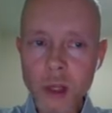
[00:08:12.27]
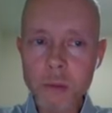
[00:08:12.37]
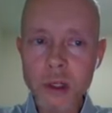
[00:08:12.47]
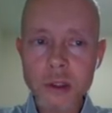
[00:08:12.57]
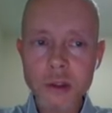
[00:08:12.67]

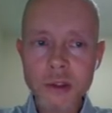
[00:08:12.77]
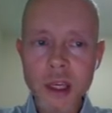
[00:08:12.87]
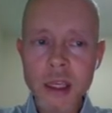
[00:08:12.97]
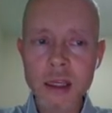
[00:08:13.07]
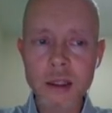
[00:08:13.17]
But
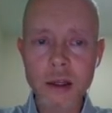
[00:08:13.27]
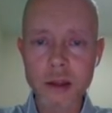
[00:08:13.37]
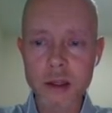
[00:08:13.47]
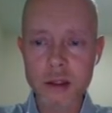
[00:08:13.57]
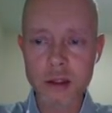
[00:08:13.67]
taking like
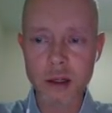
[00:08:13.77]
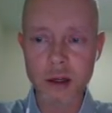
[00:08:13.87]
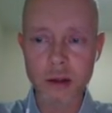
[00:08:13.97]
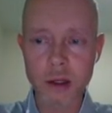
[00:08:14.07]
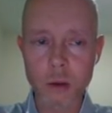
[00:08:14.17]
this,
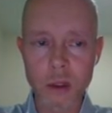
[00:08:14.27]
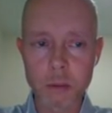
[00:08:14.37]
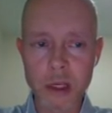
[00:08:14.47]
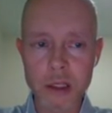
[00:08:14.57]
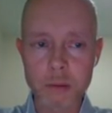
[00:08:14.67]
I think, only
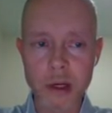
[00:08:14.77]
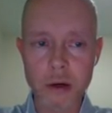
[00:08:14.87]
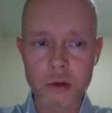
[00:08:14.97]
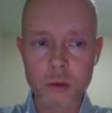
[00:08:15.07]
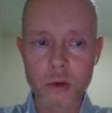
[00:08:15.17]
makes
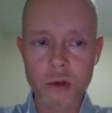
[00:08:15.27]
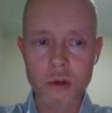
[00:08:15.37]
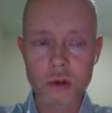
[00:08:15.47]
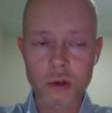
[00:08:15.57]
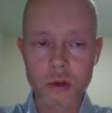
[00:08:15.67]
matters
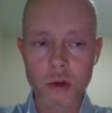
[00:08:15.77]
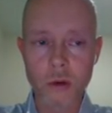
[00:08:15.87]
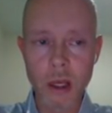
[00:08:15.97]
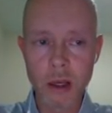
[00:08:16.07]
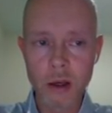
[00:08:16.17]
worse.
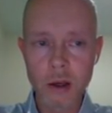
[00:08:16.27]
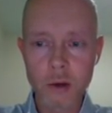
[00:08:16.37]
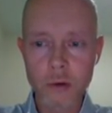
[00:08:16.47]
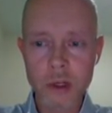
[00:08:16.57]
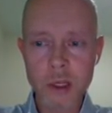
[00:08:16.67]
So,
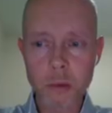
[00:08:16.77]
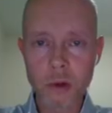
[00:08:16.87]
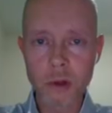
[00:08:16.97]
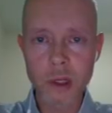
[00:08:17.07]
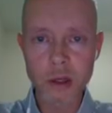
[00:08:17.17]
for
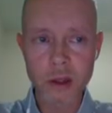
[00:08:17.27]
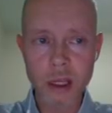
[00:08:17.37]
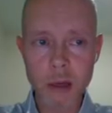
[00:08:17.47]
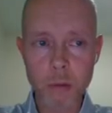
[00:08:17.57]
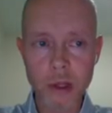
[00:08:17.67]
example, like the
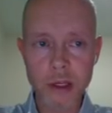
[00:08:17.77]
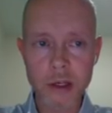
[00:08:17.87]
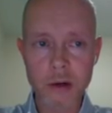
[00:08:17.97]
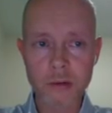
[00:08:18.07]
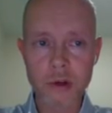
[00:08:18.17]
game played
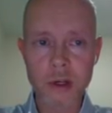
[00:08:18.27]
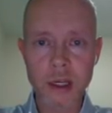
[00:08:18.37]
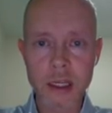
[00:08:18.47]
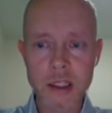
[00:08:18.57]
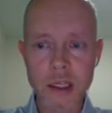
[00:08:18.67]
here after
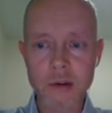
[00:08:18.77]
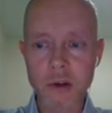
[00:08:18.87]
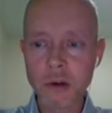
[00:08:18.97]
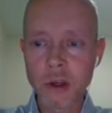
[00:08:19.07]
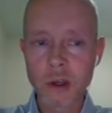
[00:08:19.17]
knight
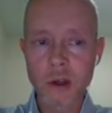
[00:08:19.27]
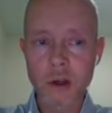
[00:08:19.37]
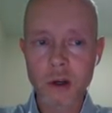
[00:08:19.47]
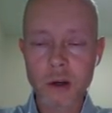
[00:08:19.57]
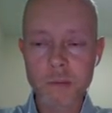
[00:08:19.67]
e7,
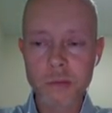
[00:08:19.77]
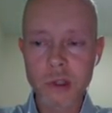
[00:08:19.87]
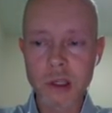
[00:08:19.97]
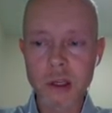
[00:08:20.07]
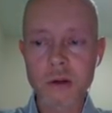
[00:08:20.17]

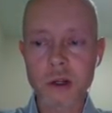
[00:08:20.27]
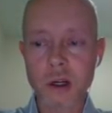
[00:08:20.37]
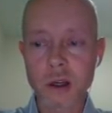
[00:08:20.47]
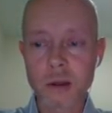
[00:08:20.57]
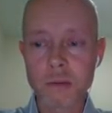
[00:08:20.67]
here
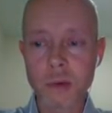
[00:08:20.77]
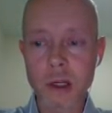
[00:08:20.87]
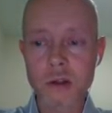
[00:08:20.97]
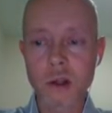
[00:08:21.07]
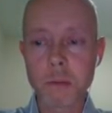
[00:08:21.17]
I
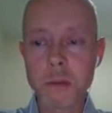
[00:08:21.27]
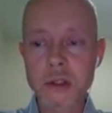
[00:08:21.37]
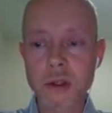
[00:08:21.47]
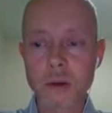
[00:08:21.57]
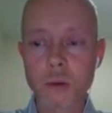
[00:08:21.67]
actually
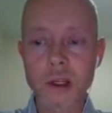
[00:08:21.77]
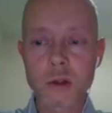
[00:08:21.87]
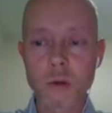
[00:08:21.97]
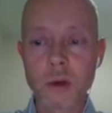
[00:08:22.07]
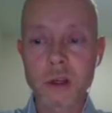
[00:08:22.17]
missed a way
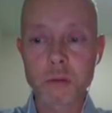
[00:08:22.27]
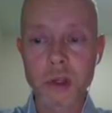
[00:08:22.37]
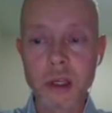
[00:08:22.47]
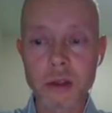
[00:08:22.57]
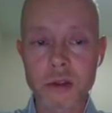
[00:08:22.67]
to win a
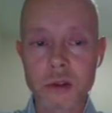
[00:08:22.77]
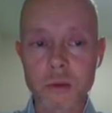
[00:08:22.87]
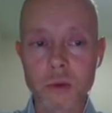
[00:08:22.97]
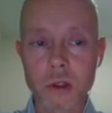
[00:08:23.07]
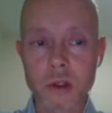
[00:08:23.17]
piece,
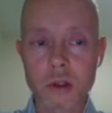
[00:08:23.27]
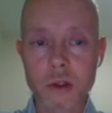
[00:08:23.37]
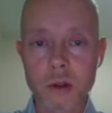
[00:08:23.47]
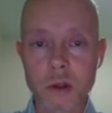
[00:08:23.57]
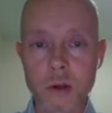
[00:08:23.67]
which
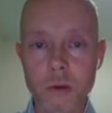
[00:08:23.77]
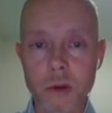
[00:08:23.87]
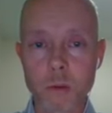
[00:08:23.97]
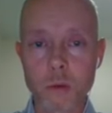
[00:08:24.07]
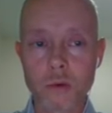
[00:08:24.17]
is with
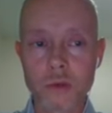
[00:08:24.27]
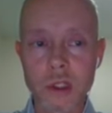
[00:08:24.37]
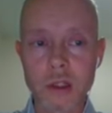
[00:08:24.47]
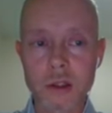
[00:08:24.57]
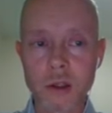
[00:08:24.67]
a move
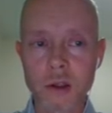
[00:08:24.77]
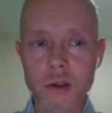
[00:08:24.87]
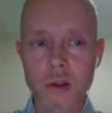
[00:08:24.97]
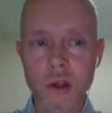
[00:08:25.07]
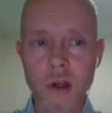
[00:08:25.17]

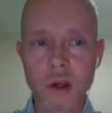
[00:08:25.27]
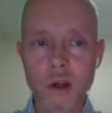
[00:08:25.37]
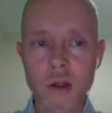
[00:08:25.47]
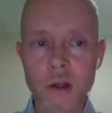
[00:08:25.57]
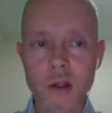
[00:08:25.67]
d6,
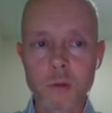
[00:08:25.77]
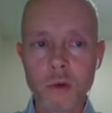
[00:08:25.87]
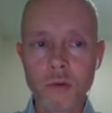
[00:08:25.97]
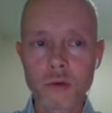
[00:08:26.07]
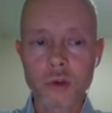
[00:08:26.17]
knight
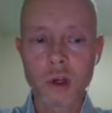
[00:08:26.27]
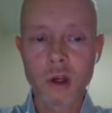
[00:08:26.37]
moves,